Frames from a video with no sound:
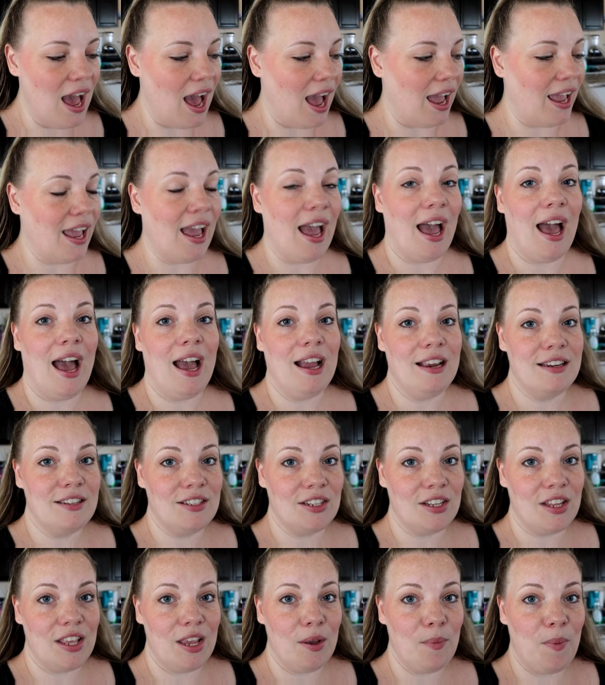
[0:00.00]
I
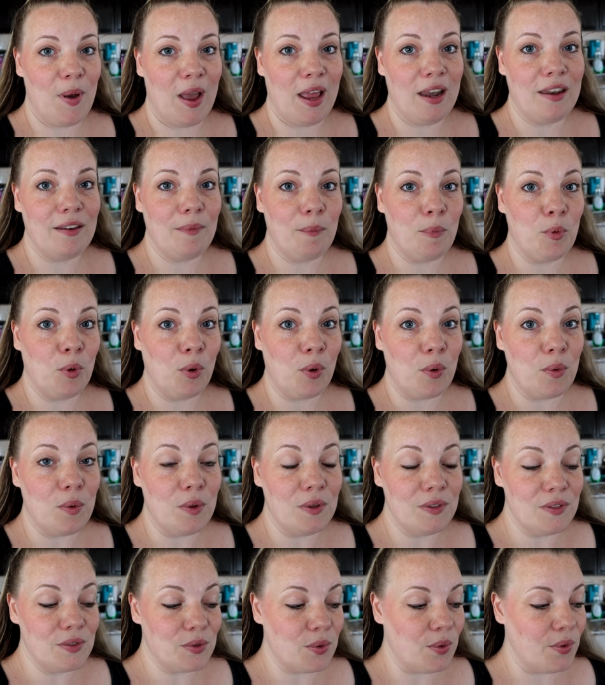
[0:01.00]
actually went more
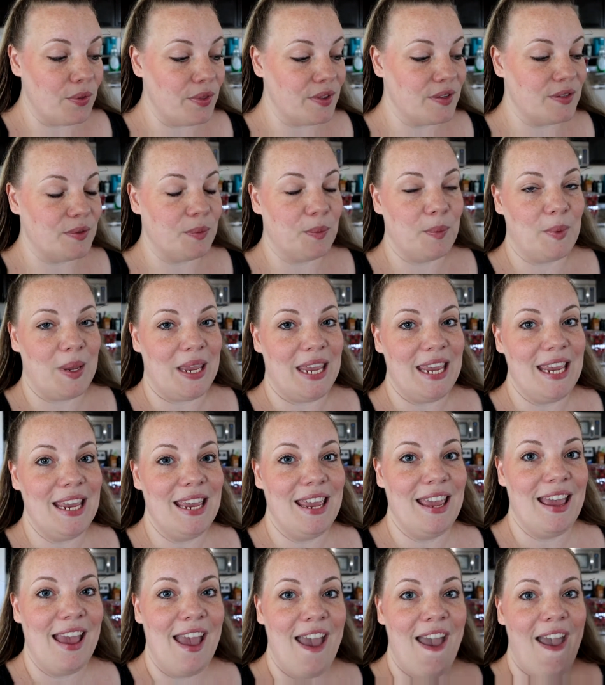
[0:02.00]
old school this
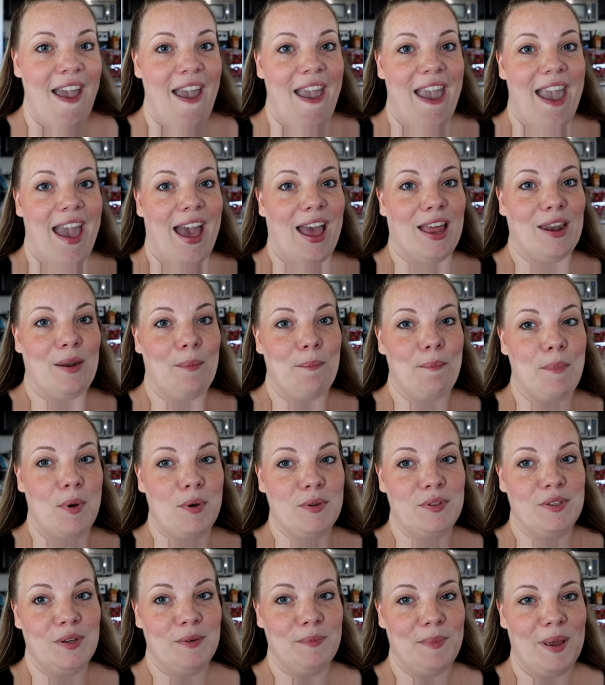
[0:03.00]
week, and
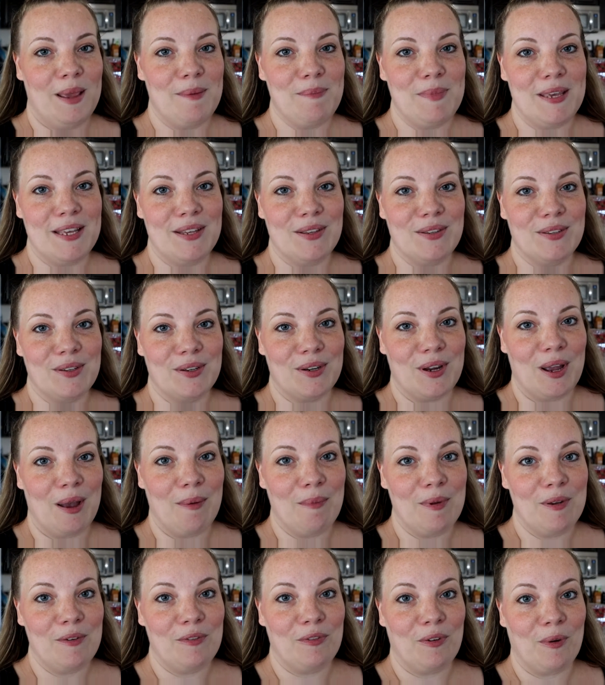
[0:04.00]
most of my meals are
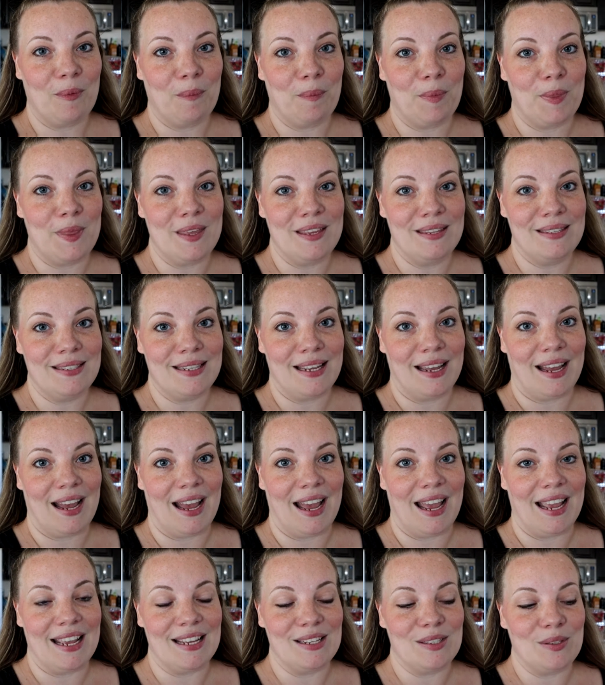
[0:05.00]
coming from this
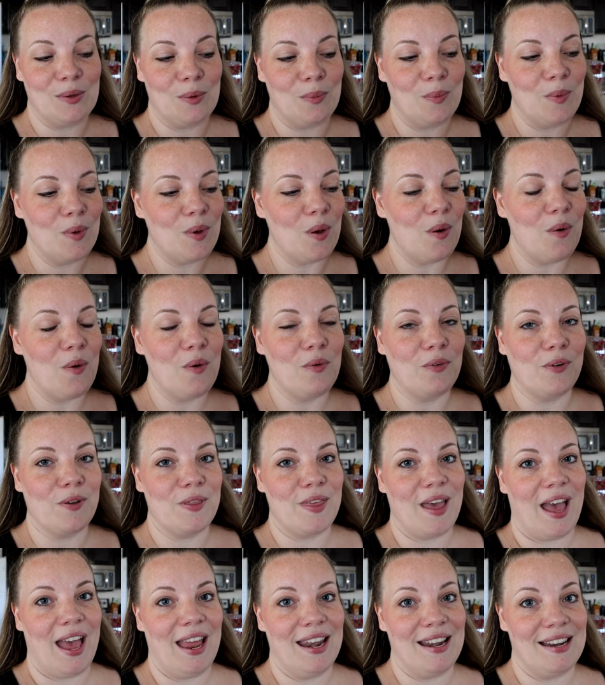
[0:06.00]
guy. So we'll go over
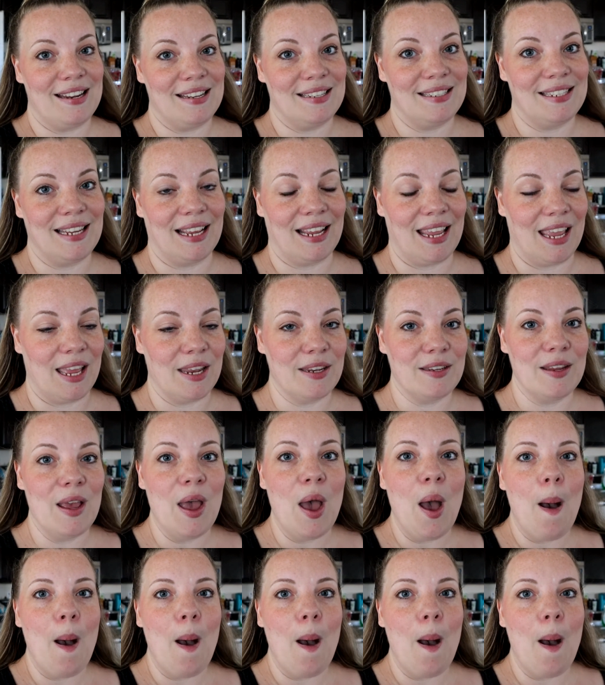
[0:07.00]
that in a second.